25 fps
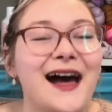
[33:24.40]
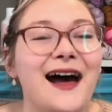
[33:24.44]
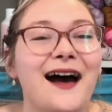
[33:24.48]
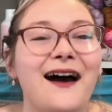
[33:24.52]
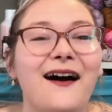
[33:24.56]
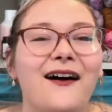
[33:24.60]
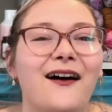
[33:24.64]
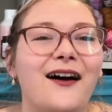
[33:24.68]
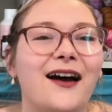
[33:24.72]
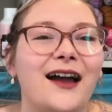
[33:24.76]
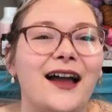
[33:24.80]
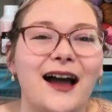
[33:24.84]

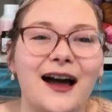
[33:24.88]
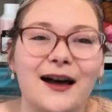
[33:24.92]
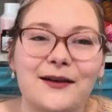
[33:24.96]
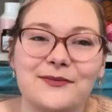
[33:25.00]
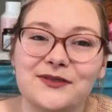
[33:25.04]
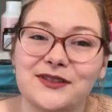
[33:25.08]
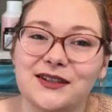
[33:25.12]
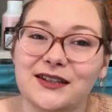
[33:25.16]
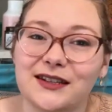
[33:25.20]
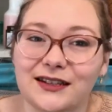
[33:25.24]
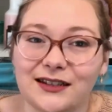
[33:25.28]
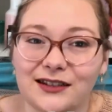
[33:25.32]
I
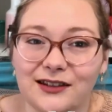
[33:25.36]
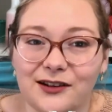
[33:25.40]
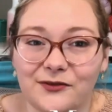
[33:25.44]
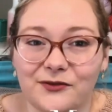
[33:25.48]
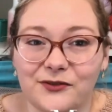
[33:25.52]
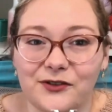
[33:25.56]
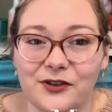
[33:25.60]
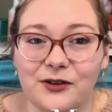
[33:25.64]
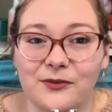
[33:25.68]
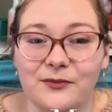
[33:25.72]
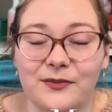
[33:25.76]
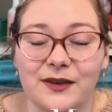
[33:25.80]
absolutely love
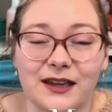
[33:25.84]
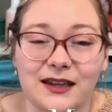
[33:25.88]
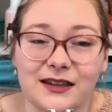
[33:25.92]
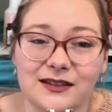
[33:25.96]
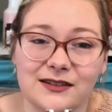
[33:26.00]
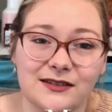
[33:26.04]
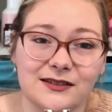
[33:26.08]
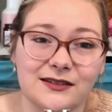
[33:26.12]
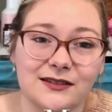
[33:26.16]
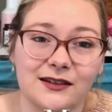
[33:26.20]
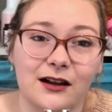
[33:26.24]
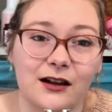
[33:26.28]
them.
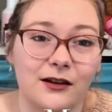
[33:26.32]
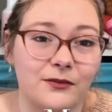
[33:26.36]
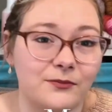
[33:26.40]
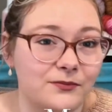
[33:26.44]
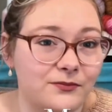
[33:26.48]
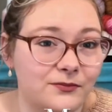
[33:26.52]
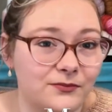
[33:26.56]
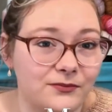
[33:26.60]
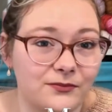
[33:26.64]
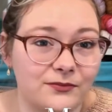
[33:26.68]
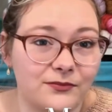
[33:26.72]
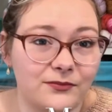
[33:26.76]
I've
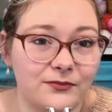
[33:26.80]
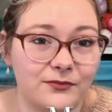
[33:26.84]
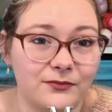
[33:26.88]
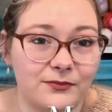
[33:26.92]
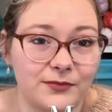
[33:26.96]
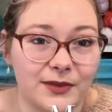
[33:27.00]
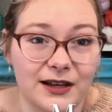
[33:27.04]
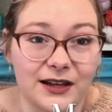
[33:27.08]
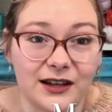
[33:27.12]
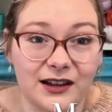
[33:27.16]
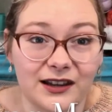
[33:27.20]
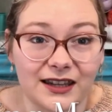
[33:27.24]

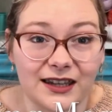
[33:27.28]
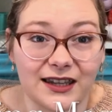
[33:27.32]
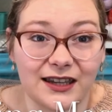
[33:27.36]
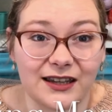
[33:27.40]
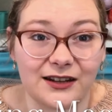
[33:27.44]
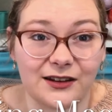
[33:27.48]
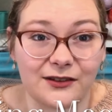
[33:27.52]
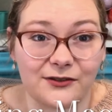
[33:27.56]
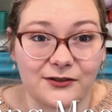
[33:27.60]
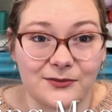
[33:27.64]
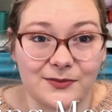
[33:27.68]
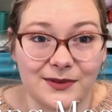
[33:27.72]
been lucky
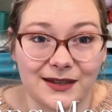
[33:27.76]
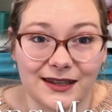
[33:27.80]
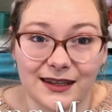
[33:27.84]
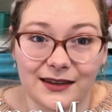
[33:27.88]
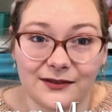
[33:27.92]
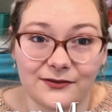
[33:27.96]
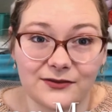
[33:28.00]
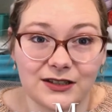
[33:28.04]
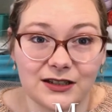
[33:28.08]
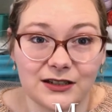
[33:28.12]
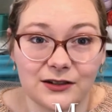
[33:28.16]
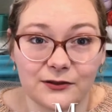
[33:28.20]
enough to be
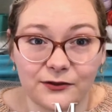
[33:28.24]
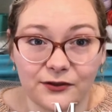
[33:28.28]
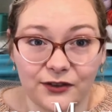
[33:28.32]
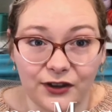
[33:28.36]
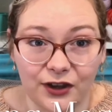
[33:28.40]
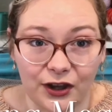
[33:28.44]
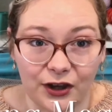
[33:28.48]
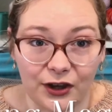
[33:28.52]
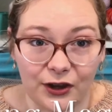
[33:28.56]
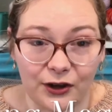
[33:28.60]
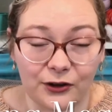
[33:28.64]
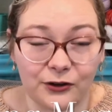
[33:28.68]
gifted a
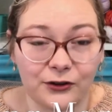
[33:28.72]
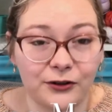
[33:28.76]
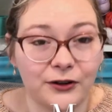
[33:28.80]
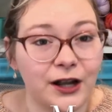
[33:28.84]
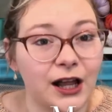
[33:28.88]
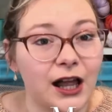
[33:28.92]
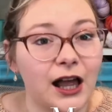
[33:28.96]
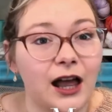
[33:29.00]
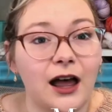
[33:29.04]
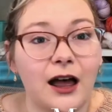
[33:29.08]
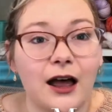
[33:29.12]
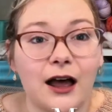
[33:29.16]
few,
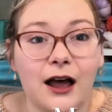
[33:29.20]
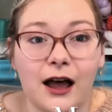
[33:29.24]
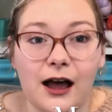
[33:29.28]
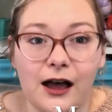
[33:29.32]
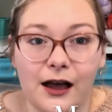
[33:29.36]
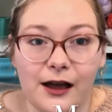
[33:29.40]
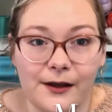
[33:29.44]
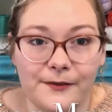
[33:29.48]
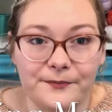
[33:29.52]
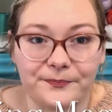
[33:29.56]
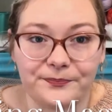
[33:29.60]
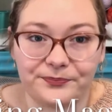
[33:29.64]

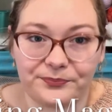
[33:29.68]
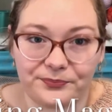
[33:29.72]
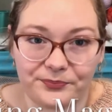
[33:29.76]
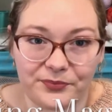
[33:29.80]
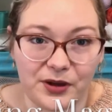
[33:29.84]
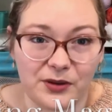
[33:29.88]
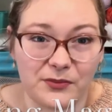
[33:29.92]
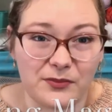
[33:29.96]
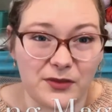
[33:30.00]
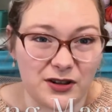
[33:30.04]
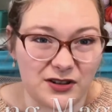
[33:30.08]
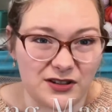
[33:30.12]
but
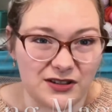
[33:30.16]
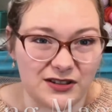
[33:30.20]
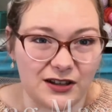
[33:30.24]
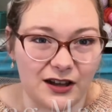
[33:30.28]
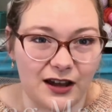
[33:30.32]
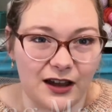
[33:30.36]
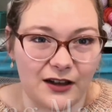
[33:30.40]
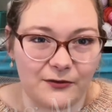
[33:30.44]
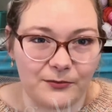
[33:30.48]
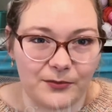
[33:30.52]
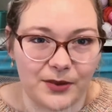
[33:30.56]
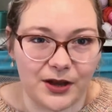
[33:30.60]
most I
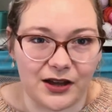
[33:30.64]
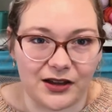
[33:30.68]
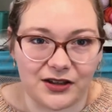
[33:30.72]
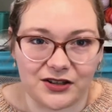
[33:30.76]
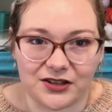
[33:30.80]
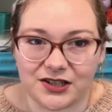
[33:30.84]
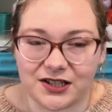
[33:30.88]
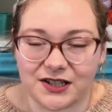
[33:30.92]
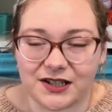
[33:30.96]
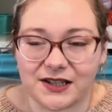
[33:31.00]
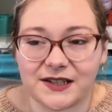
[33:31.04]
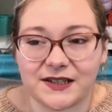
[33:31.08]
have
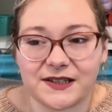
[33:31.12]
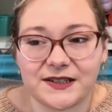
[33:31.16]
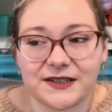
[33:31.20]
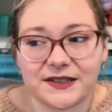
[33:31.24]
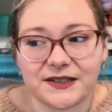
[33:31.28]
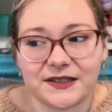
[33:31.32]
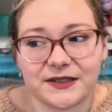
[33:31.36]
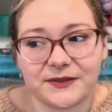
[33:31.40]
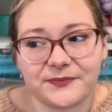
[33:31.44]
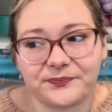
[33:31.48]
purchased.